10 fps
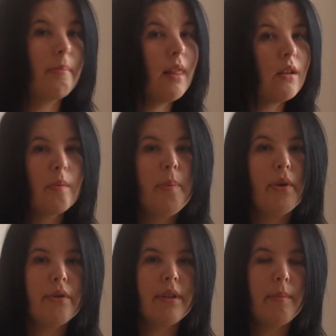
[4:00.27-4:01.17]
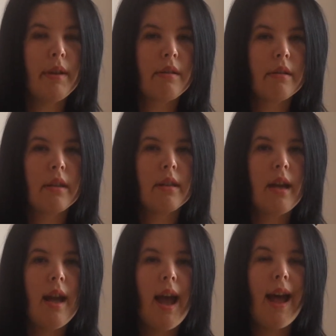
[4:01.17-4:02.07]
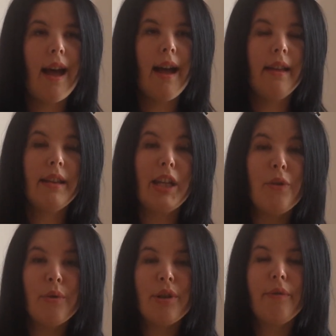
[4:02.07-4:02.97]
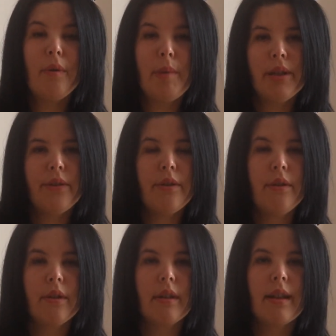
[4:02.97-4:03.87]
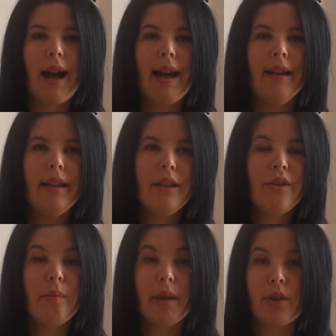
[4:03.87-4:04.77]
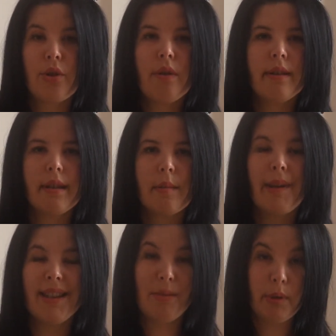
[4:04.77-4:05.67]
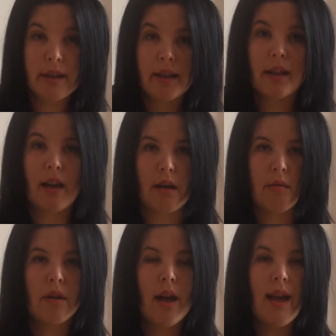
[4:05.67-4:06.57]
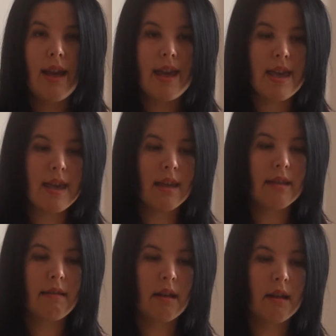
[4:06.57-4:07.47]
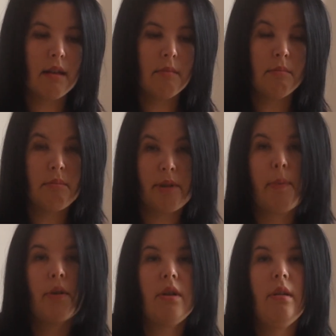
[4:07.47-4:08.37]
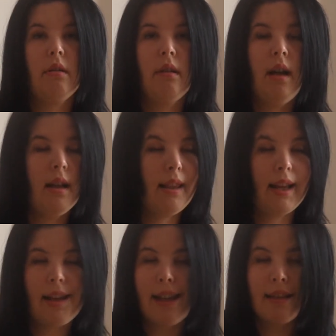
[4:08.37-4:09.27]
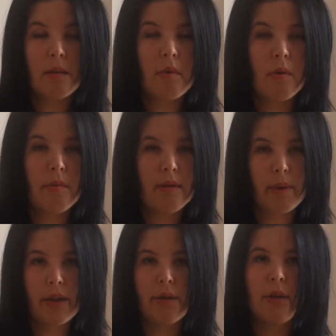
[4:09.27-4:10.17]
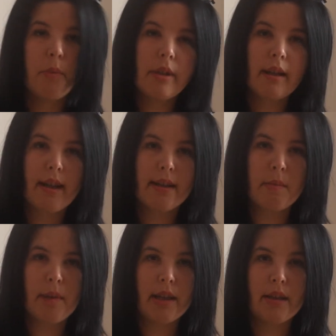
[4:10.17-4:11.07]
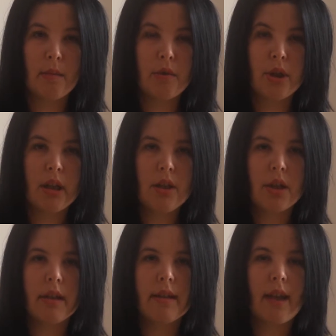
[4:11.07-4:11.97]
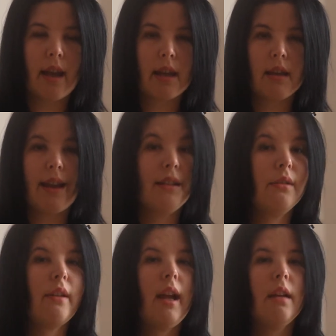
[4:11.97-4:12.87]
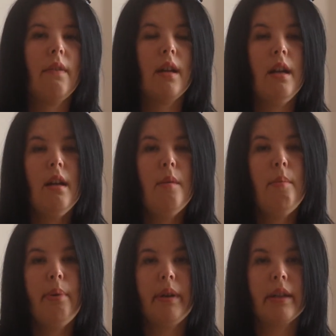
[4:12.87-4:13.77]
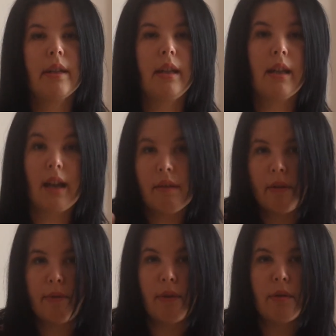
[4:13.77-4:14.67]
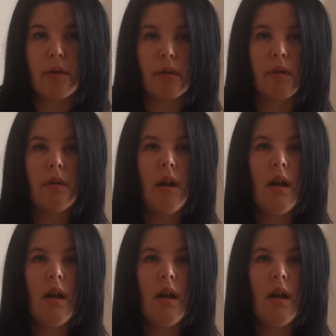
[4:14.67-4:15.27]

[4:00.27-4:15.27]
blog post about it, and in order for me to do it, I need to make sure that my Twitter account is spot on. Like at the moment, because Twitter has made some changes and I don't have a pretty cover photo,